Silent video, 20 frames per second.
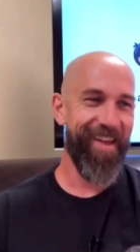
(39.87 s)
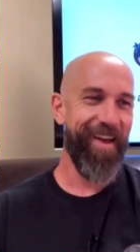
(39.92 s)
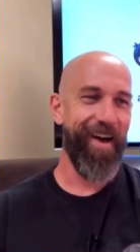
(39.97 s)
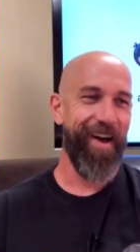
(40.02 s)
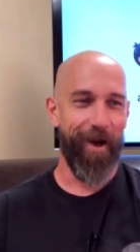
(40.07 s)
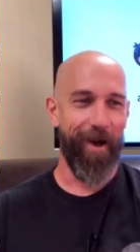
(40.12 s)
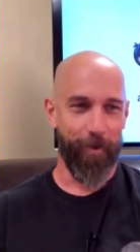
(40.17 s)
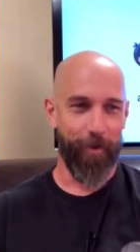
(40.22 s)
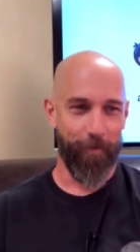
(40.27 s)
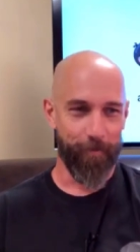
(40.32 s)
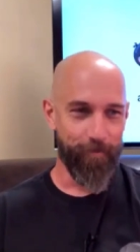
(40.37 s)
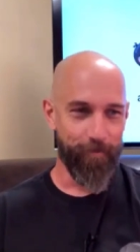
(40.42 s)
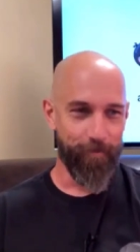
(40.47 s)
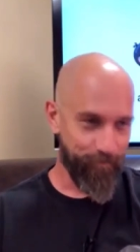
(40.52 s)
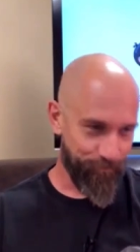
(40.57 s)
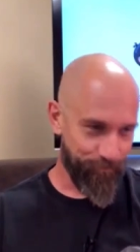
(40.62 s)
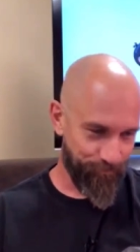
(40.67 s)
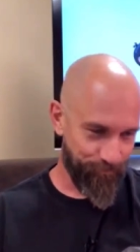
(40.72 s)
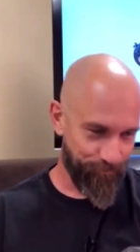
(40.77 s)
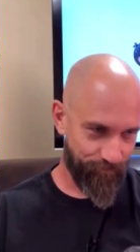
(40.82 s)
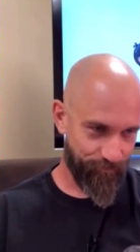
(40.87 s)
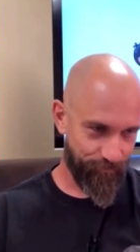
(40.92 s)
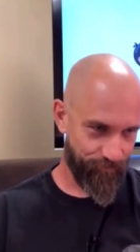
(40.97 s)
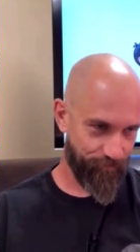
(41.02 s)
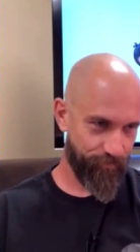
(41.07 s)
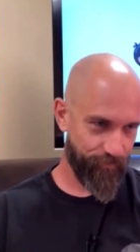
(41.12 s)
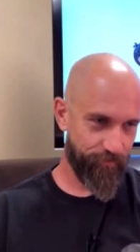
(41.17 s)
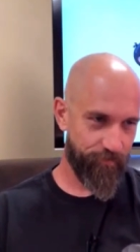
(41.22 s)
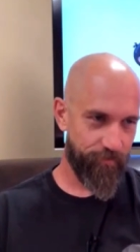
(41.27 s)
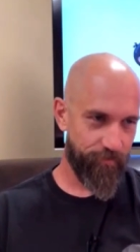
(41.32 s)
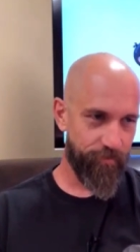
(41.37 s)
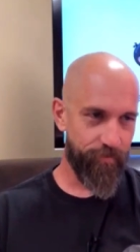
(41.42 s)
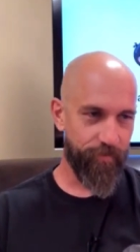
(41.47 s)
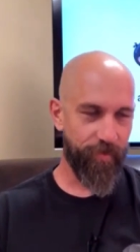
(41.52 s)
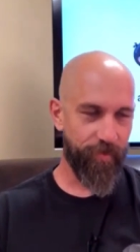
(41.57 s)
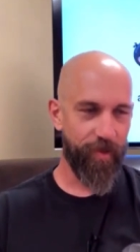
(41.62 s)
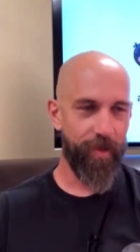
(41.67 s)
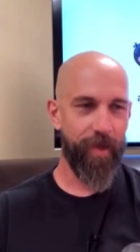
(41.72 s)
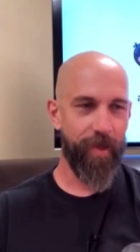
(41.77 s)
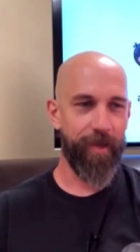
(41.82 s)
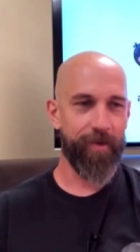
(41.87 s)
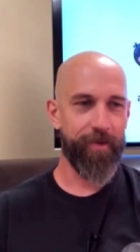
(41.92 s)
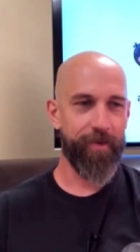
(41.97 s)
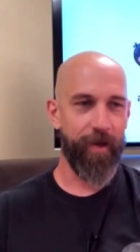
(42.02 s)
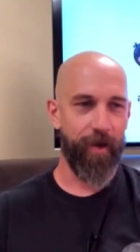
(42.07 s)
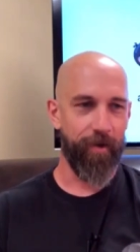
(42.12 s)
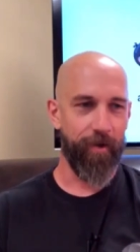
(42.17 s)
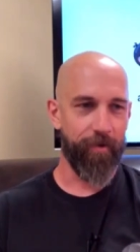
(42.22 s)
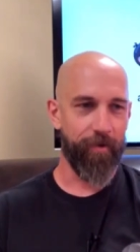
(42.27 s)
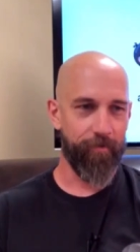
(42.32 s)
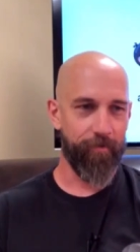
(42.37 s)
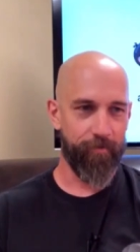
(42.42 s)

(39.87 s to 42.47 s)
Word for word: Um, and uh,